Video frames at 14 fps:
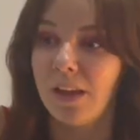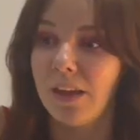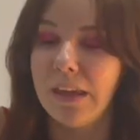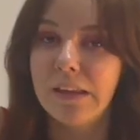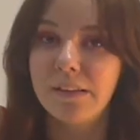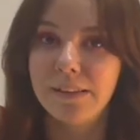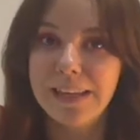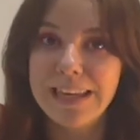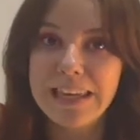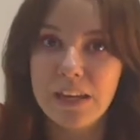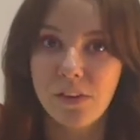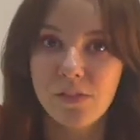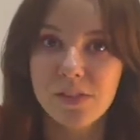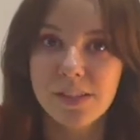He
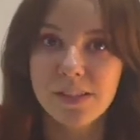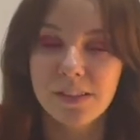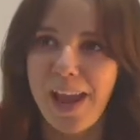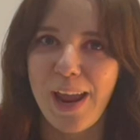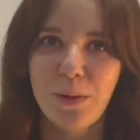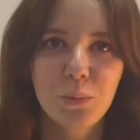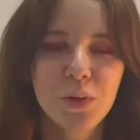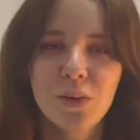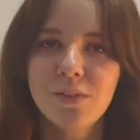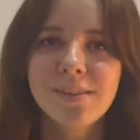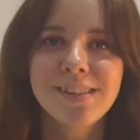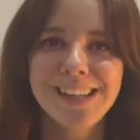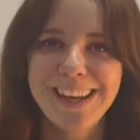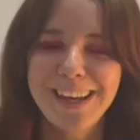leaves and we
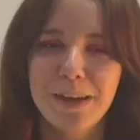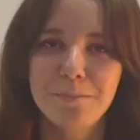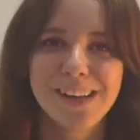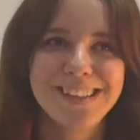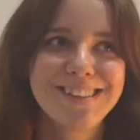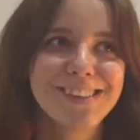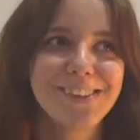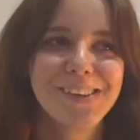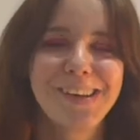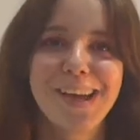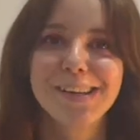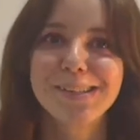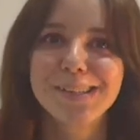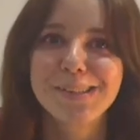don't see him until the
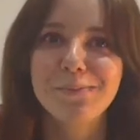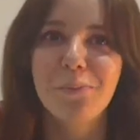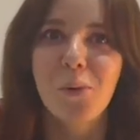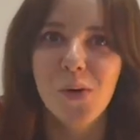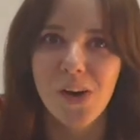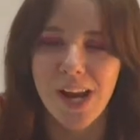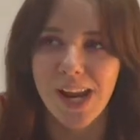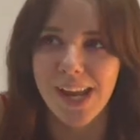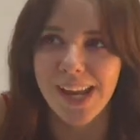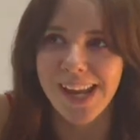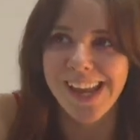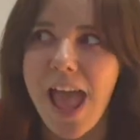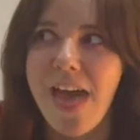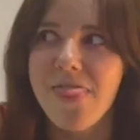next
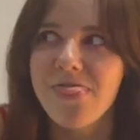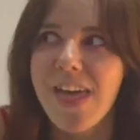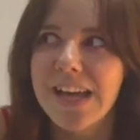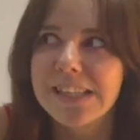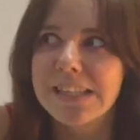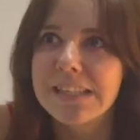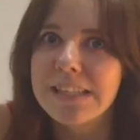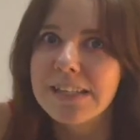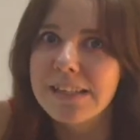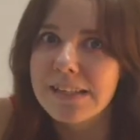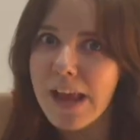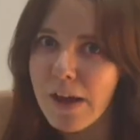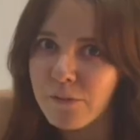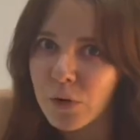morning. And that's
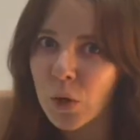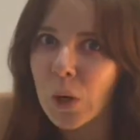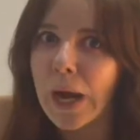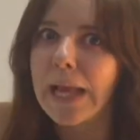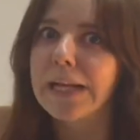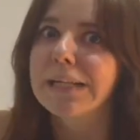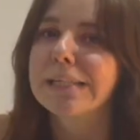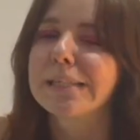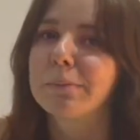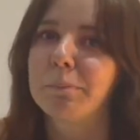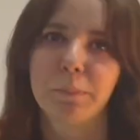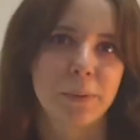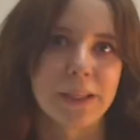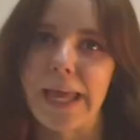never
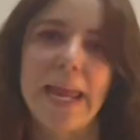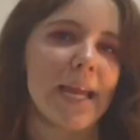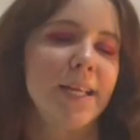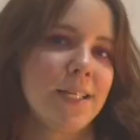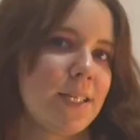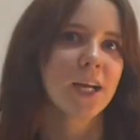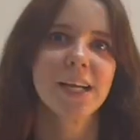explained.